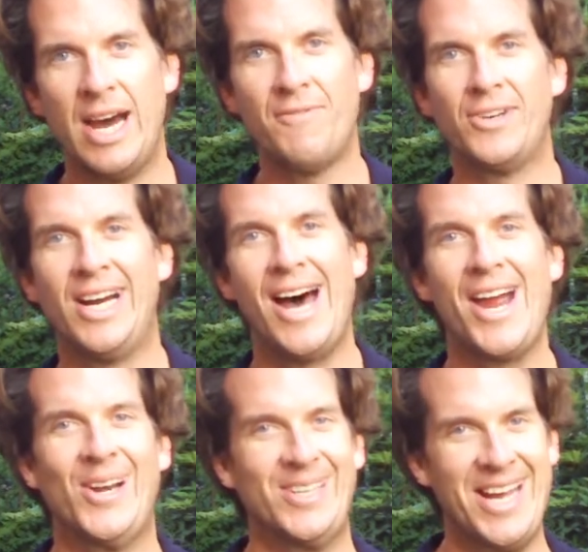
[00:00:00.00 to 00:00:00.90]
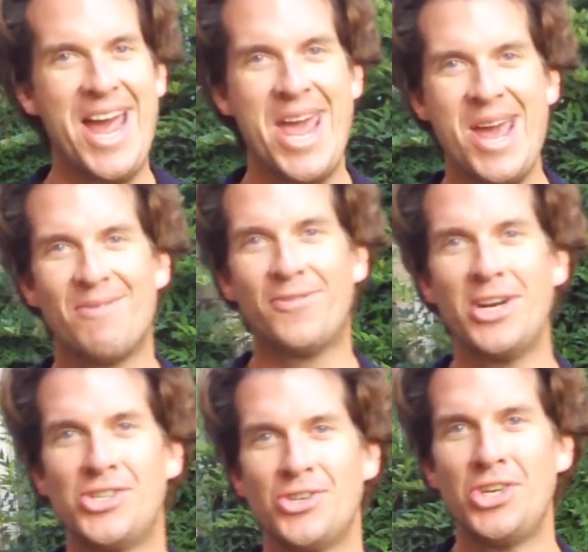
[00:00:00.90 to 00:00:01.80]
I'm for hire. I am
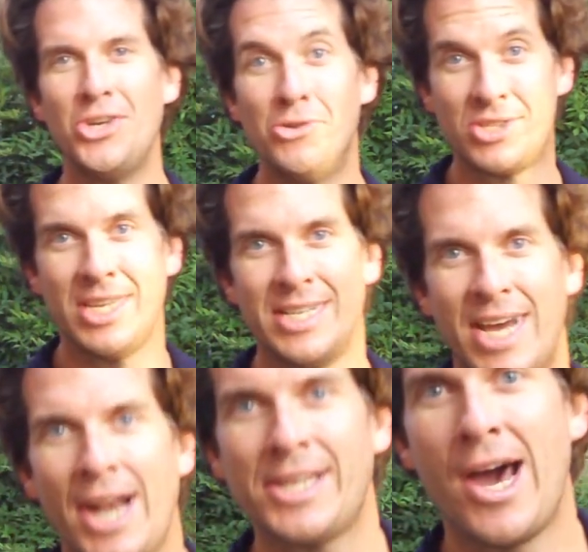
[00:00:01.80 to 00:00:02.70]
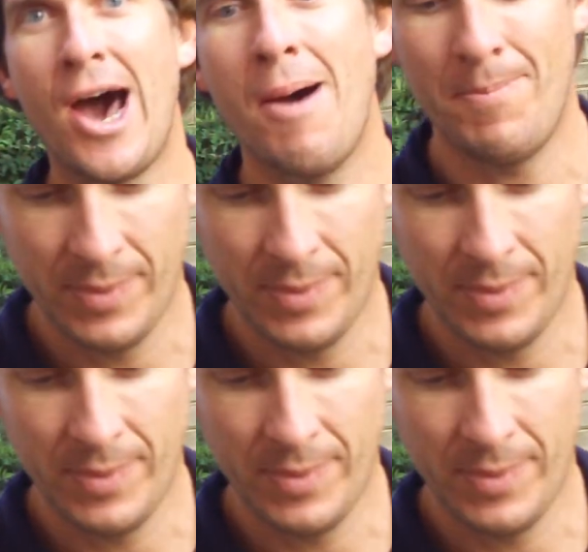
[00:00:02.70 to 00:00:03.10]
FrazierHughes.com.